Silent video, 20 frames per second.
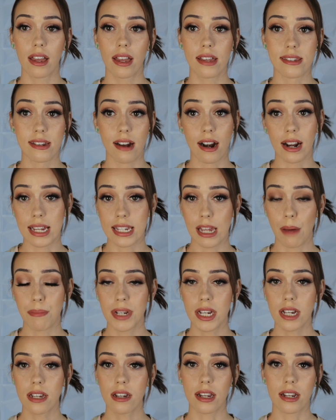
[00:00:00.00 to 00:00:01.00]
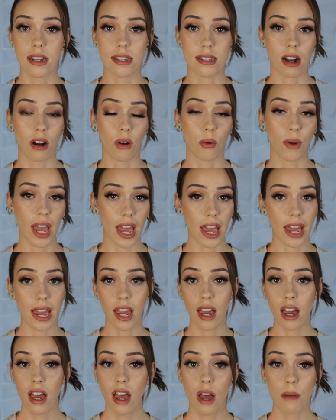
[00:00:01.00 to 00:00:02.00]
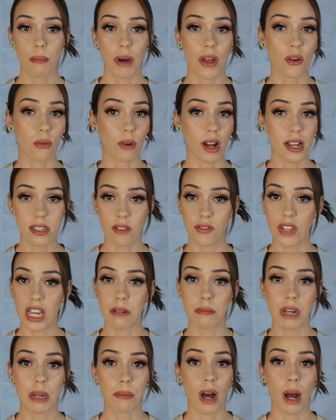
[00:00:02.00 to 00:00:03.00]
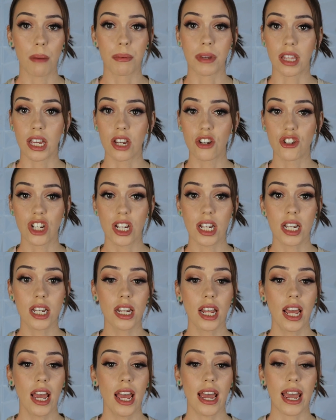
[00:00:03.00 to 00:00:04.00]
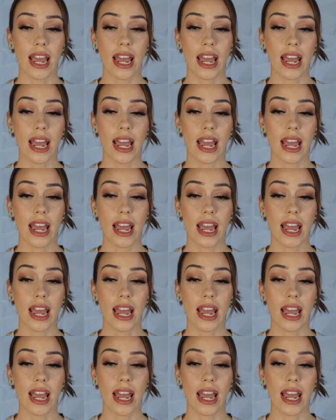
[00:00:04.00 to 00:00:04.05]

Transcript: is not accepted, is not okay by the rest of the inmate population.